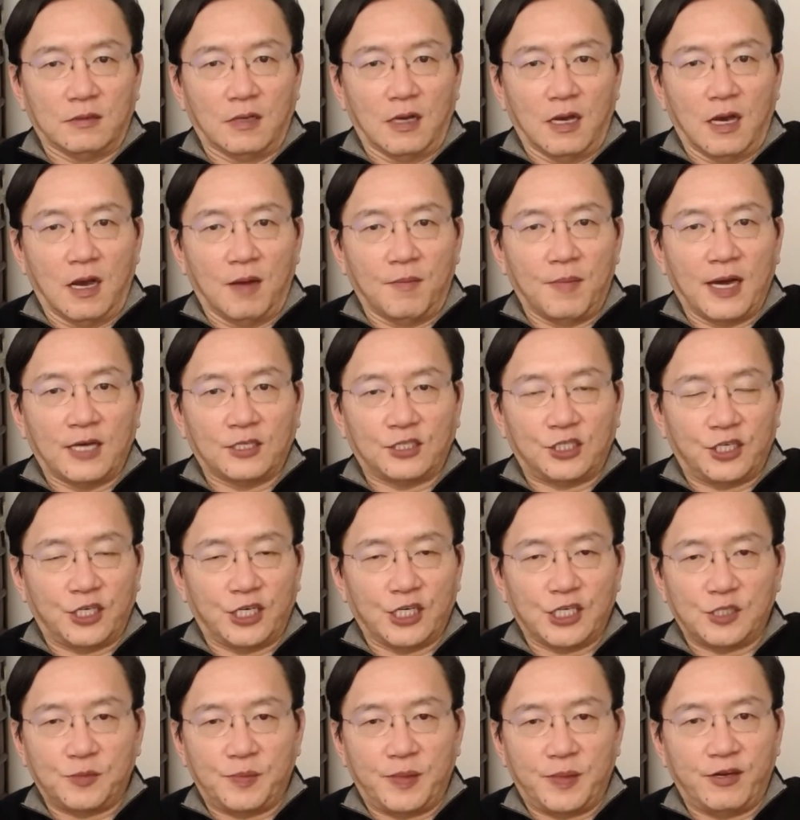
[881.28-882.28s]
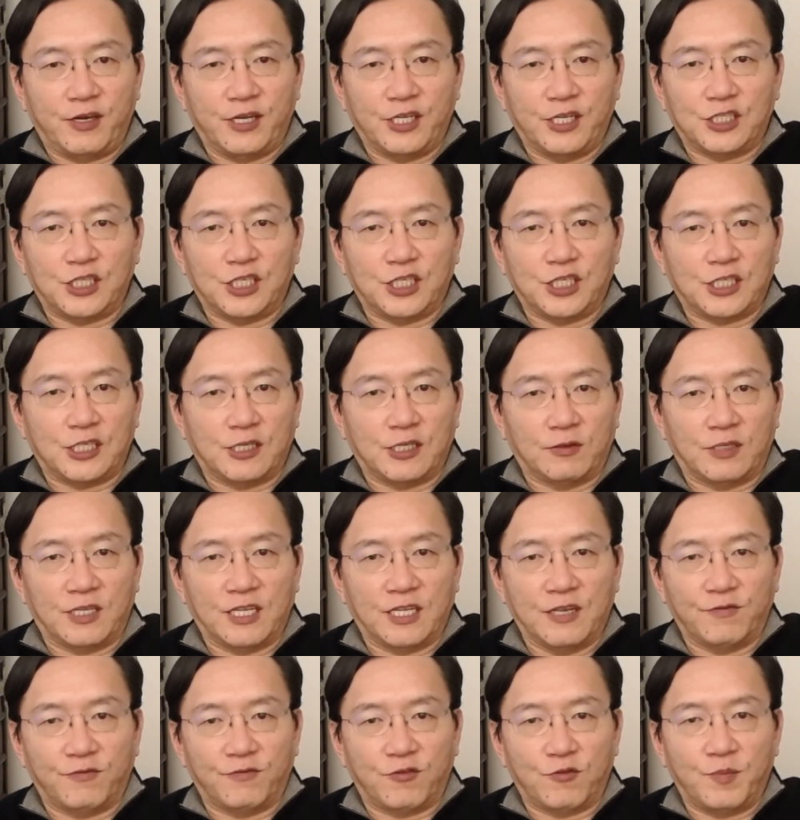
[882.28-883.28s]
about your experiences and the
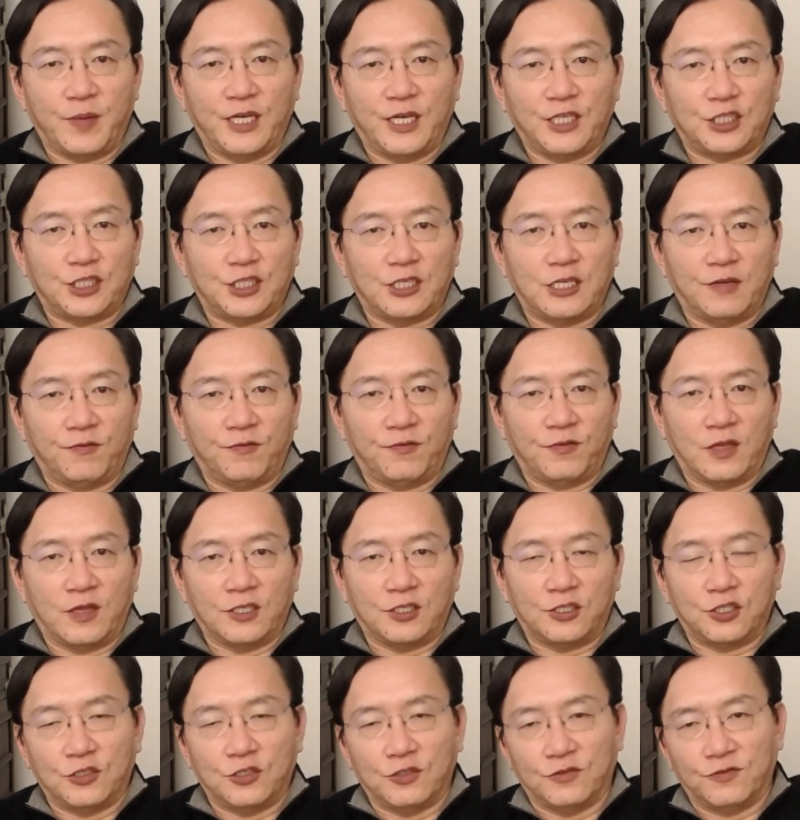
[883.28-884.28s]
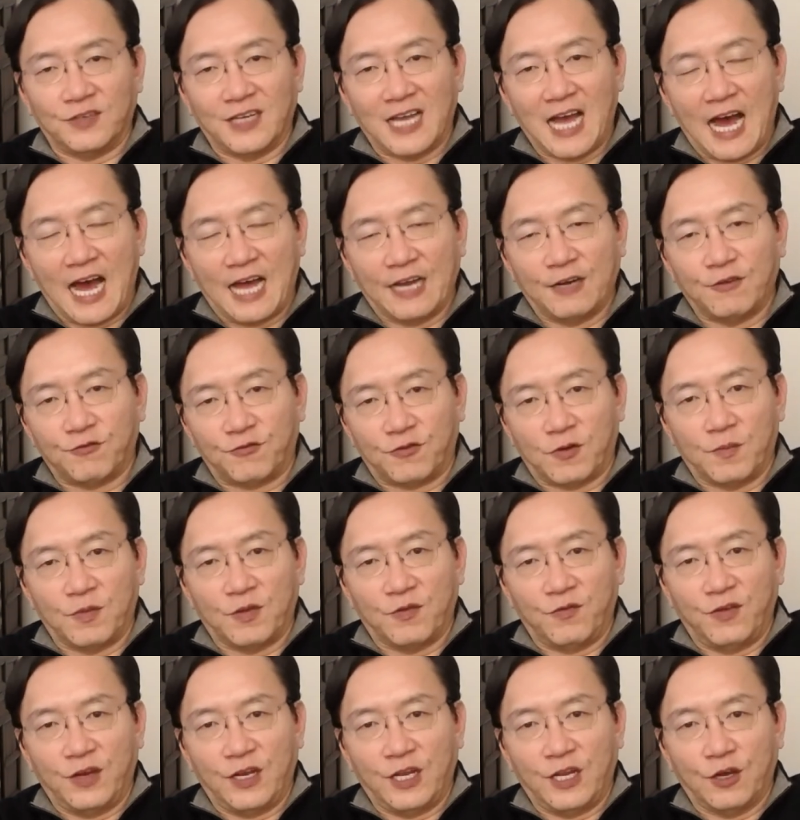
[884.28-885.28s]
information that you've gotten from the
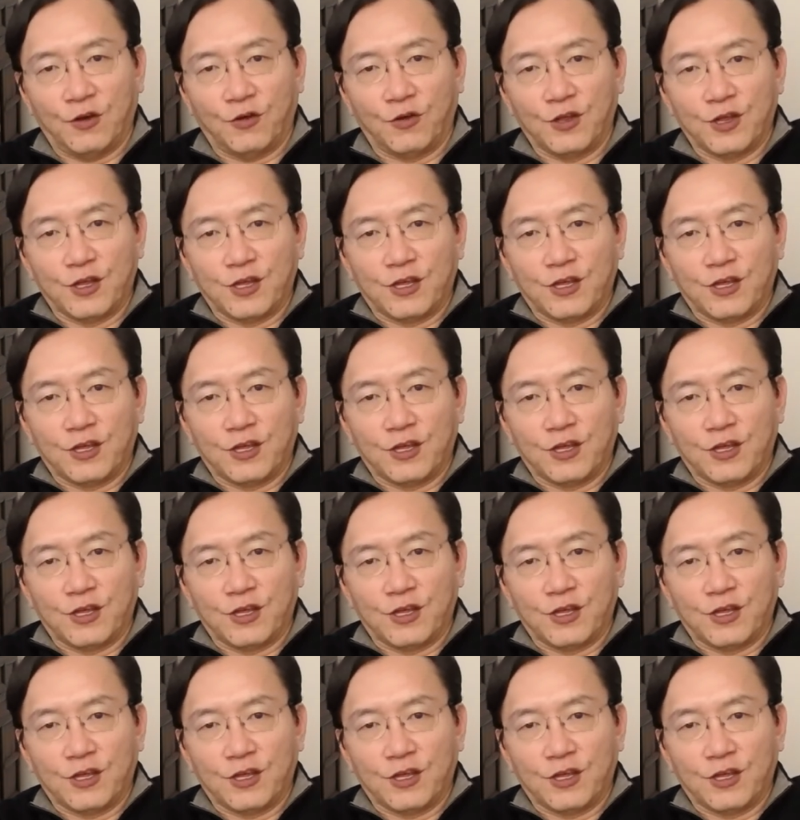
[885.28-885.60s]
video